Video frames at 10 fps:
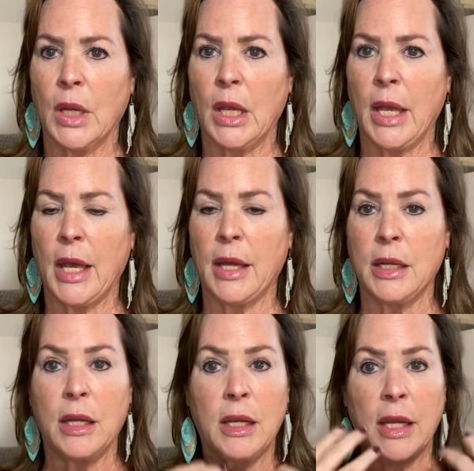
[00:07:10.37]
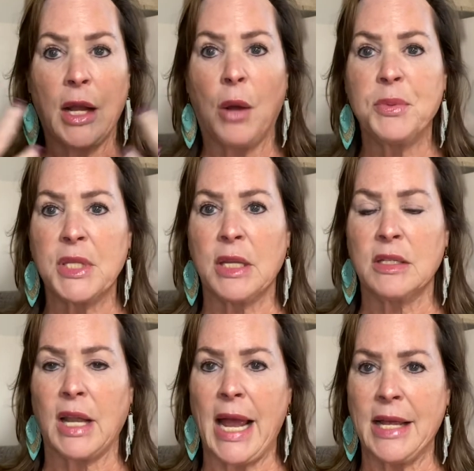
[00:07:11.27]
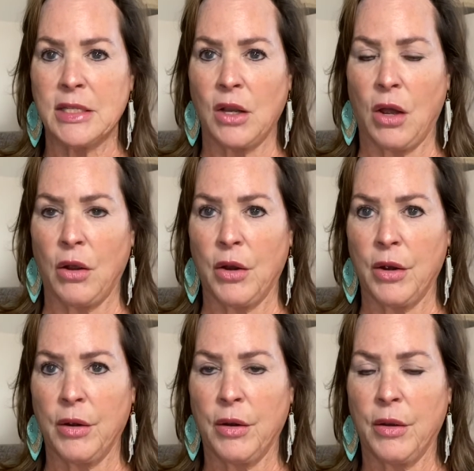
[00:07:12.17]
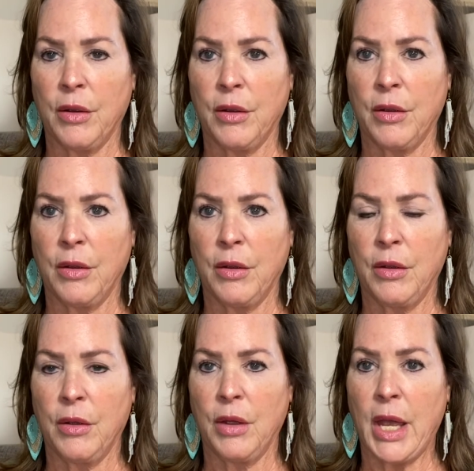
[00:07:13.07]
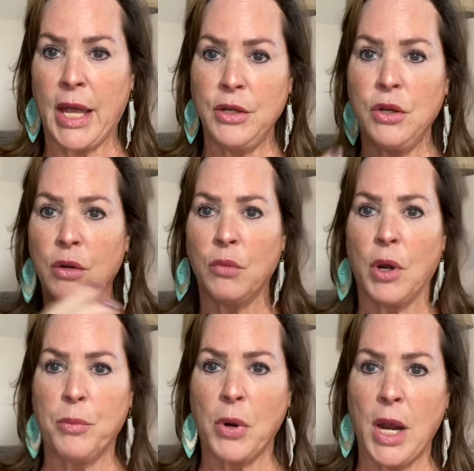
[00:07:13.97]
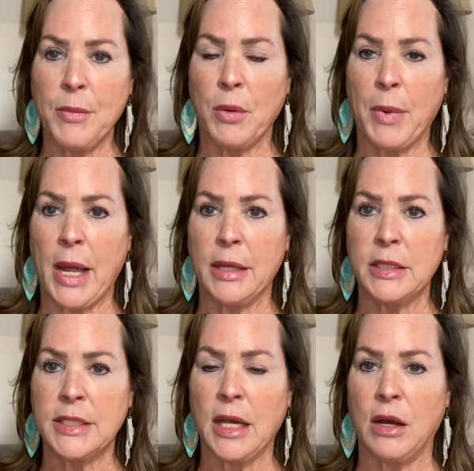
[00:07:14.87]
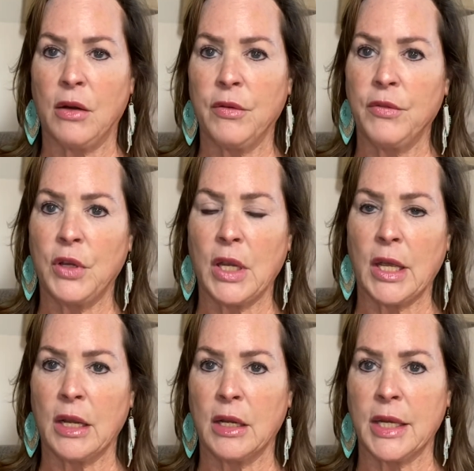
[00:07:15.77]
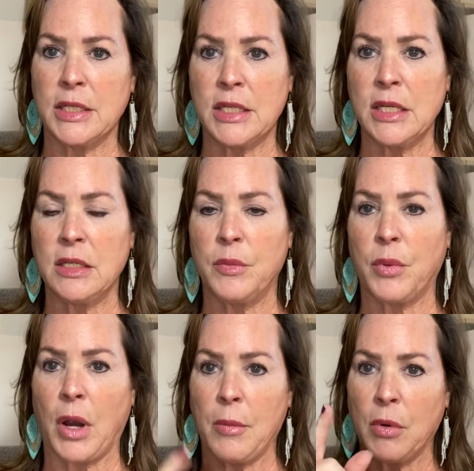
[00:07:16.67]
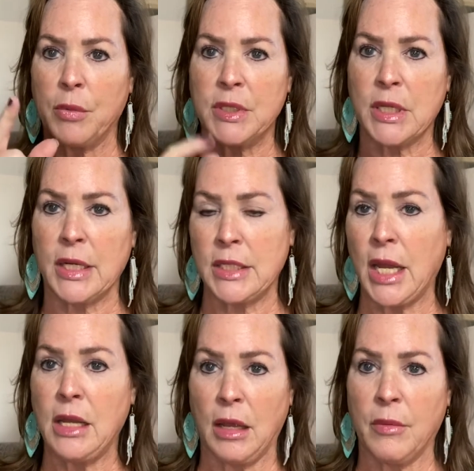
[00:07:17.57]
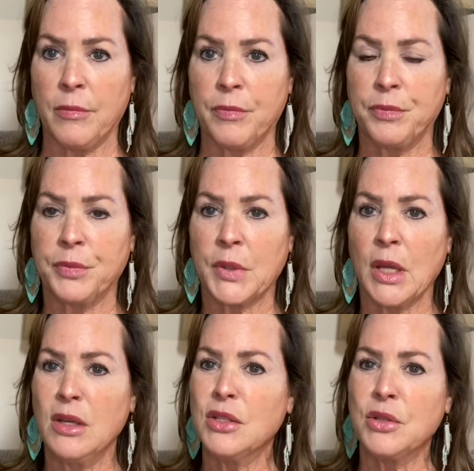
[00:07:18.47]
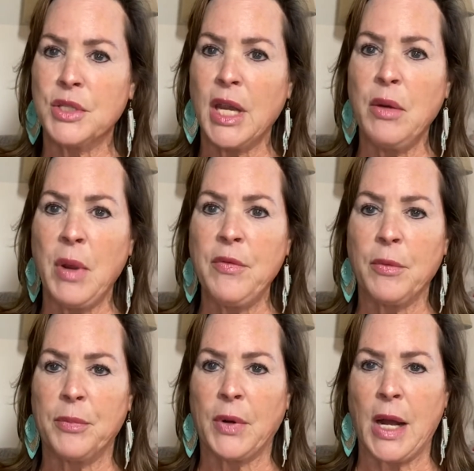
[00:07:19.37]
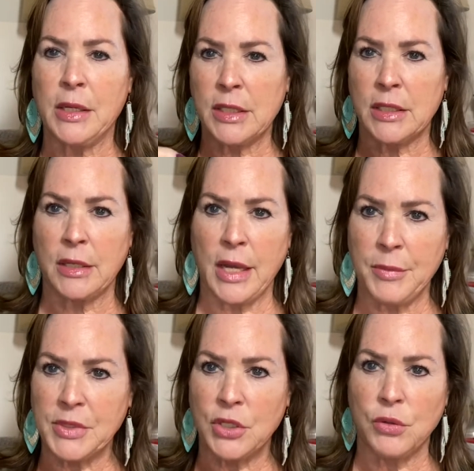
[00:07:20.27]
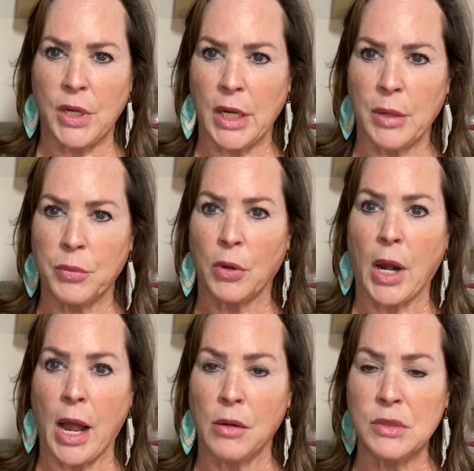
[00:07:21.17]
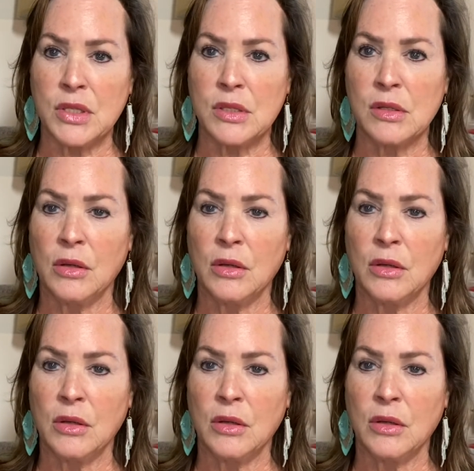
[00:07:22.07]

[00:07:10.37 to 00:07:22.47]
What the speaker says: And it helps things last longer. And you can wear primer by itself if you can get a nice tinted primer with titanium. So stay away from products and names that you can't pronounce.